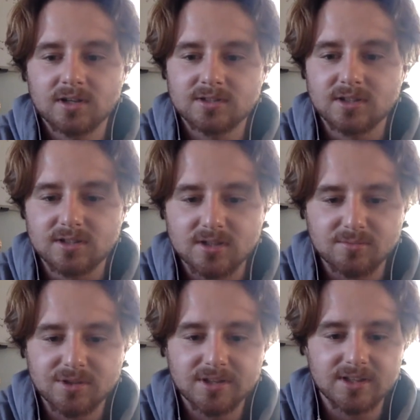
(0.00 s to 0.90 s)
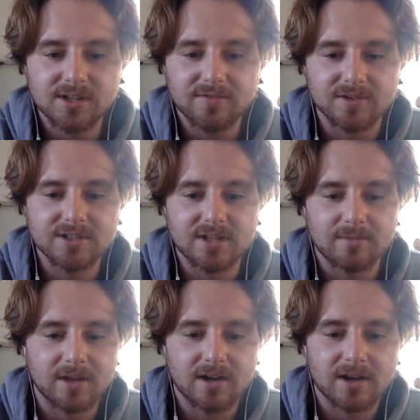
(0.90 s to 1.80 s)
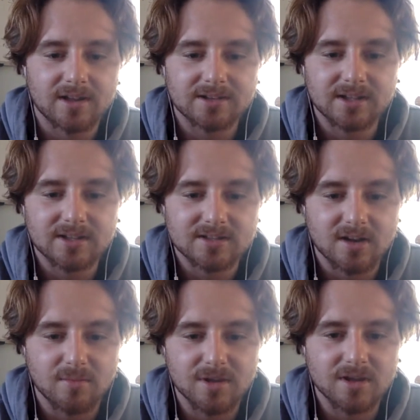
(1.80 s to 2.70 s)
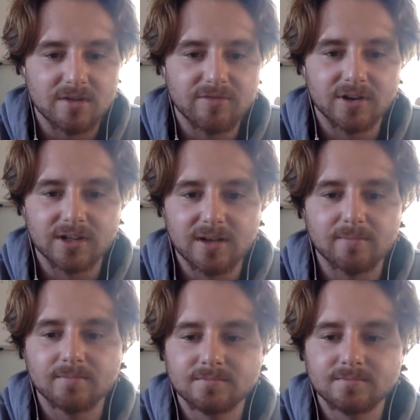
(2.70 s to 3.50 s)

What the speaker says: It's a completely different team, and I think it's going to be a fun game.